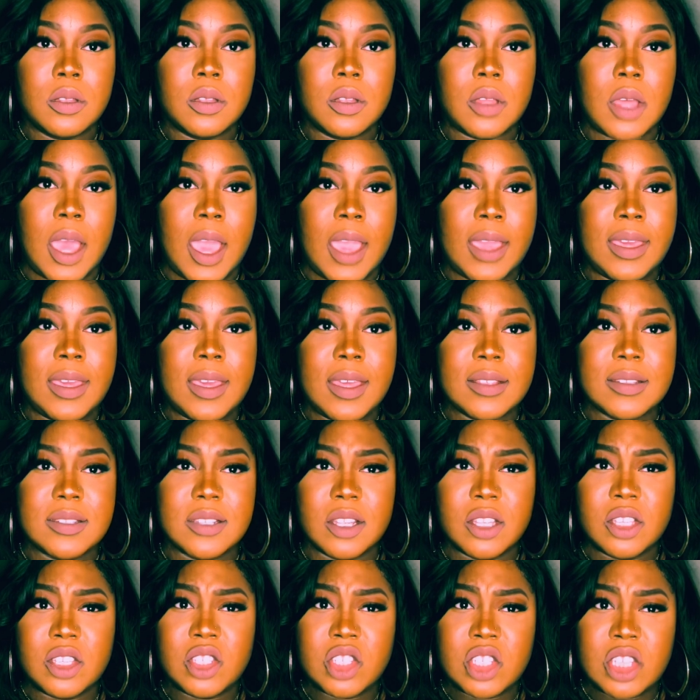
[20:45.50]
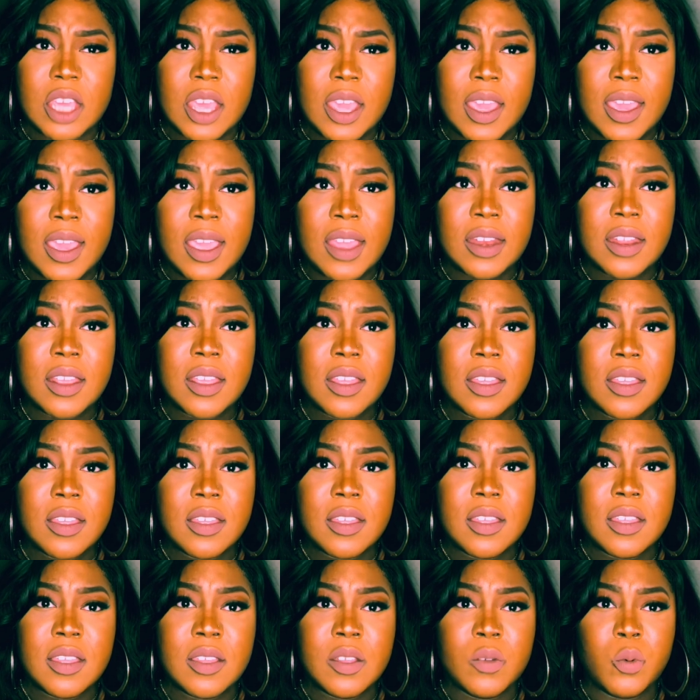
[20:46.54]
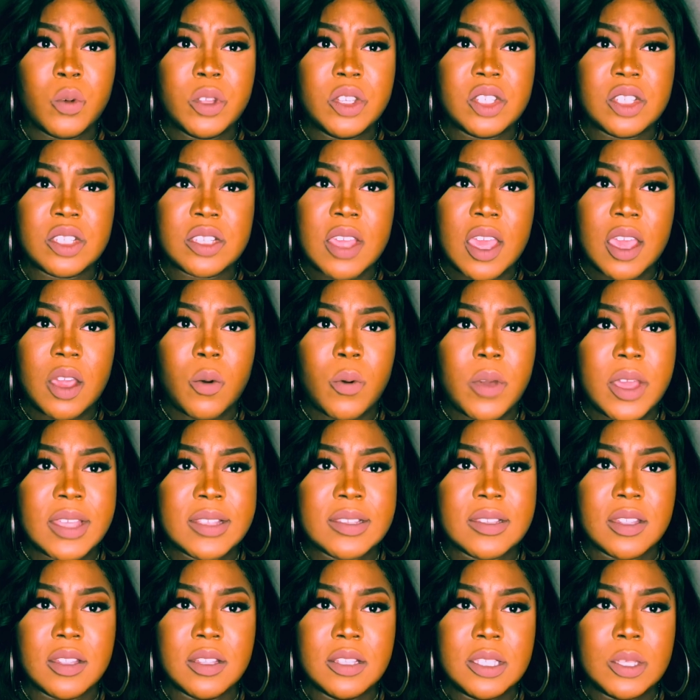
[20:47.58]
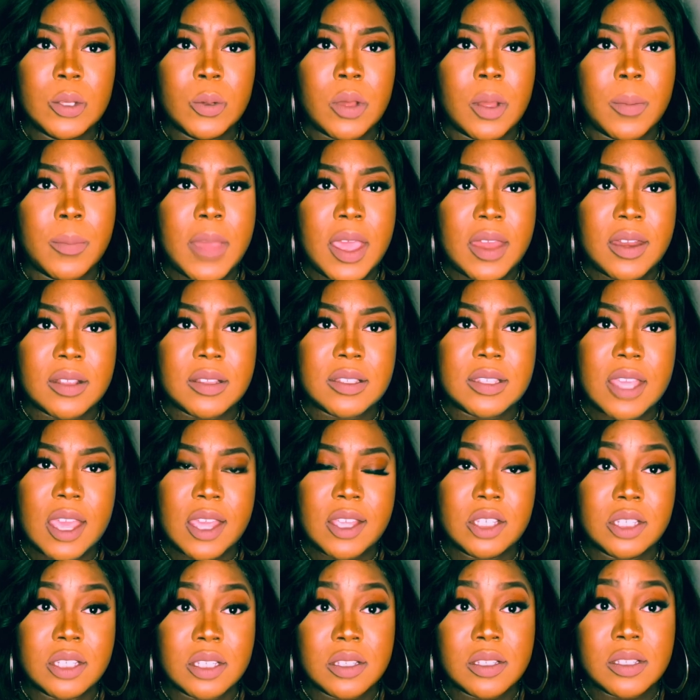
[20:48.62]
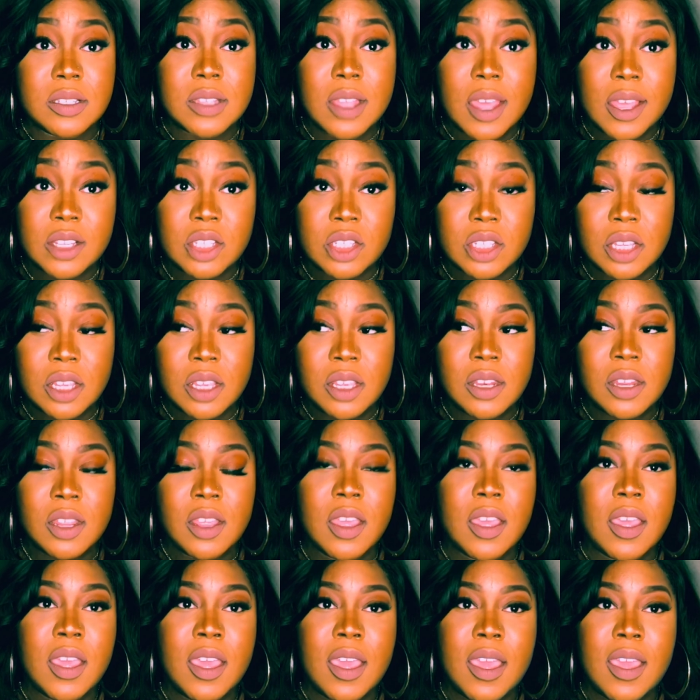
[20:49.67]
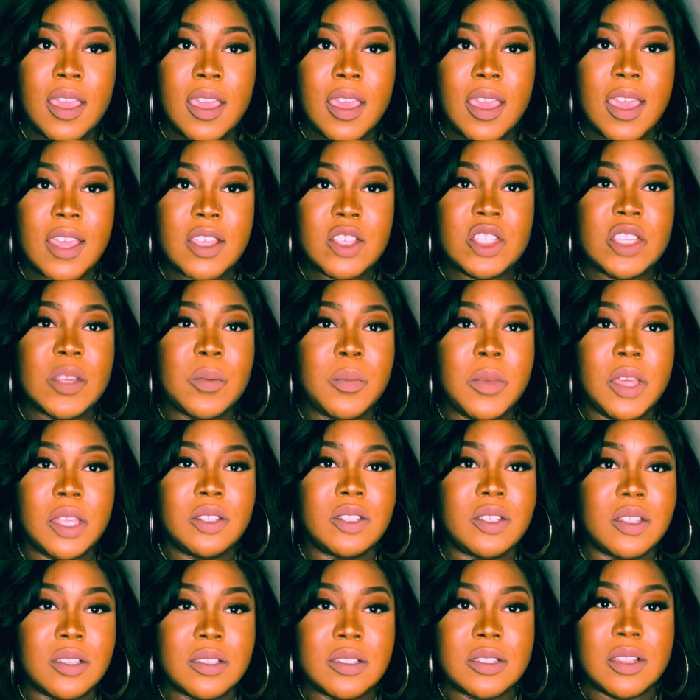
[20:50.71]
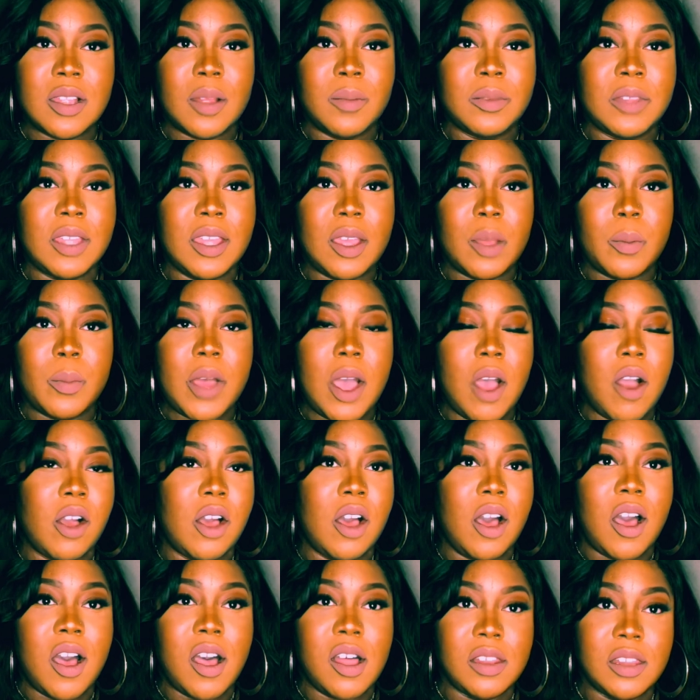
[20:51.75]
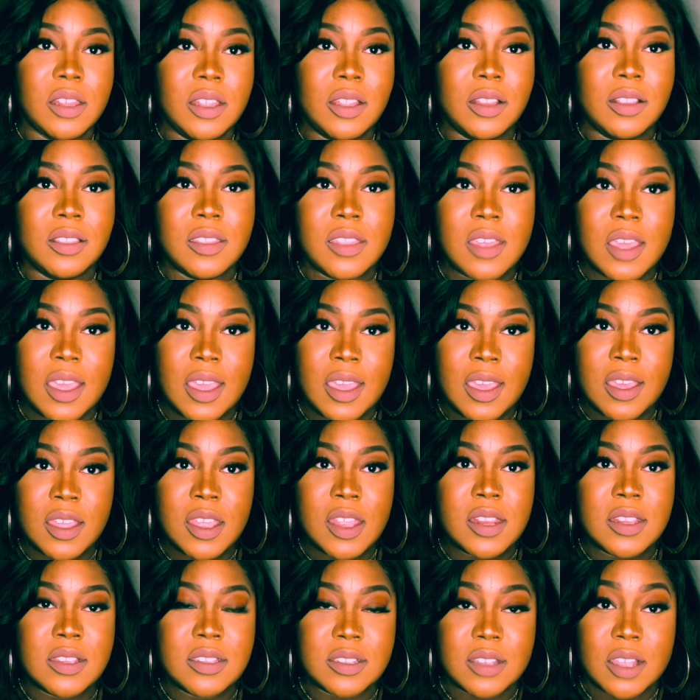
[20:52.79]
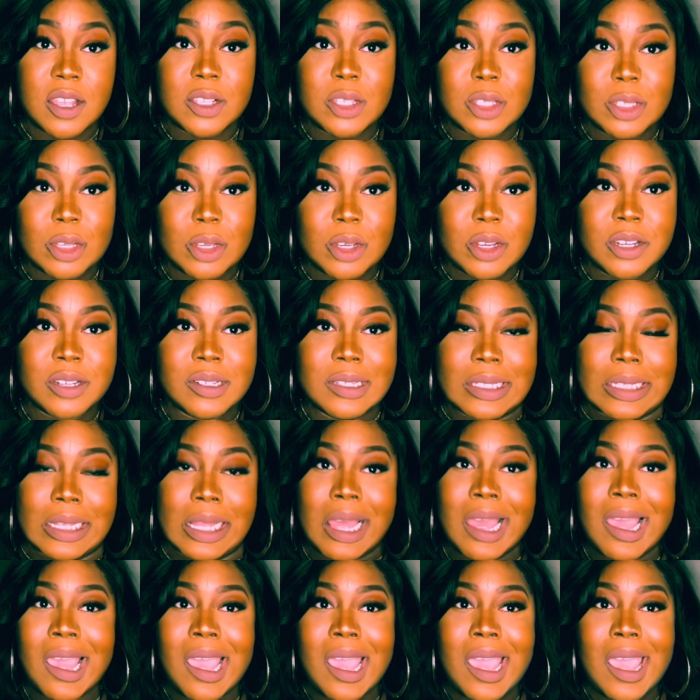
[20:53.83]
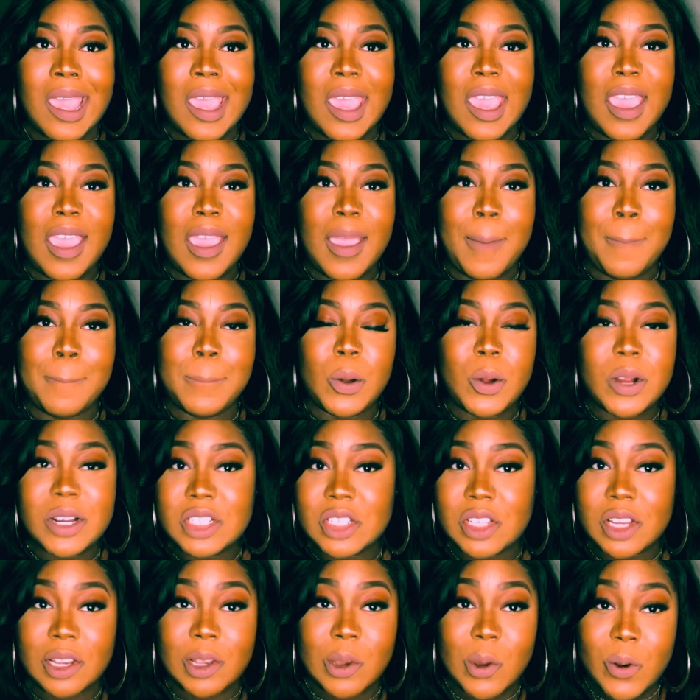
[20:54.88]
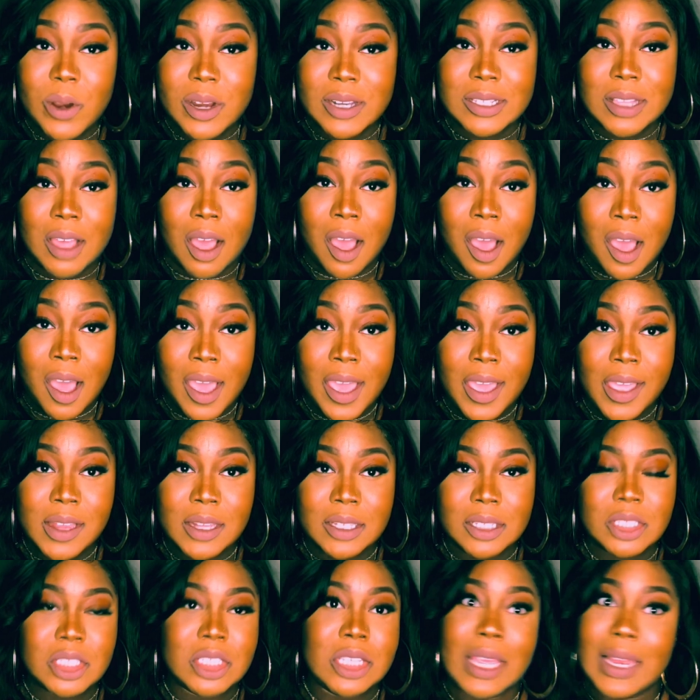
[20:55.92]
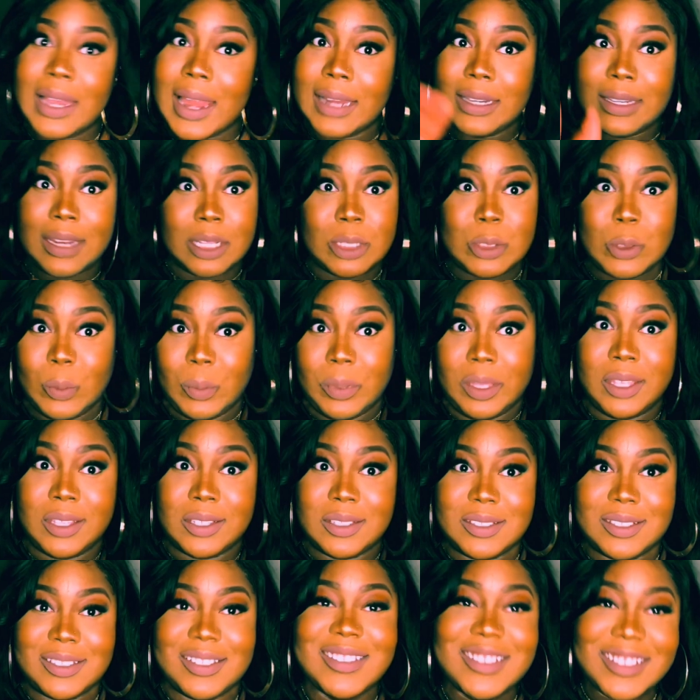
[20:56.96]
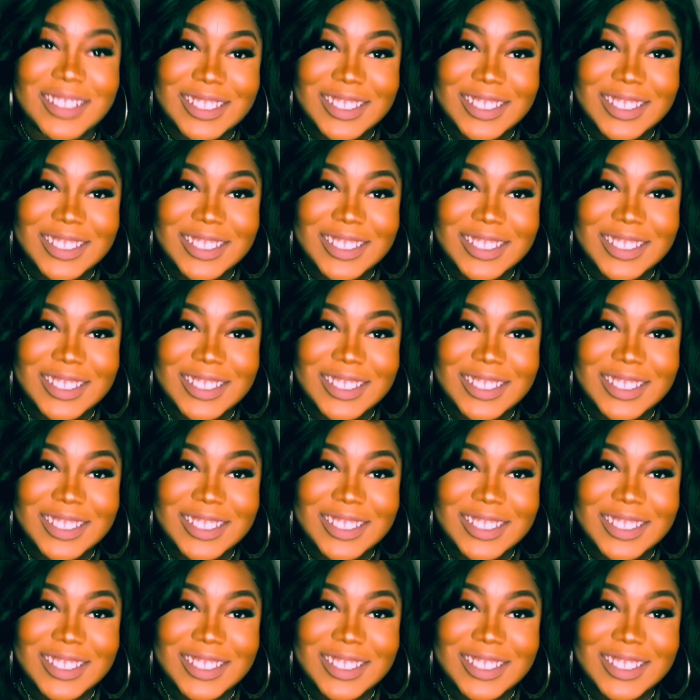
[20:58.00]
I guess, a chant, which segues into a meditation session. And she mentions something about calling the ancestors. And Porsha and Lauren's aunt, she ain't like that too much.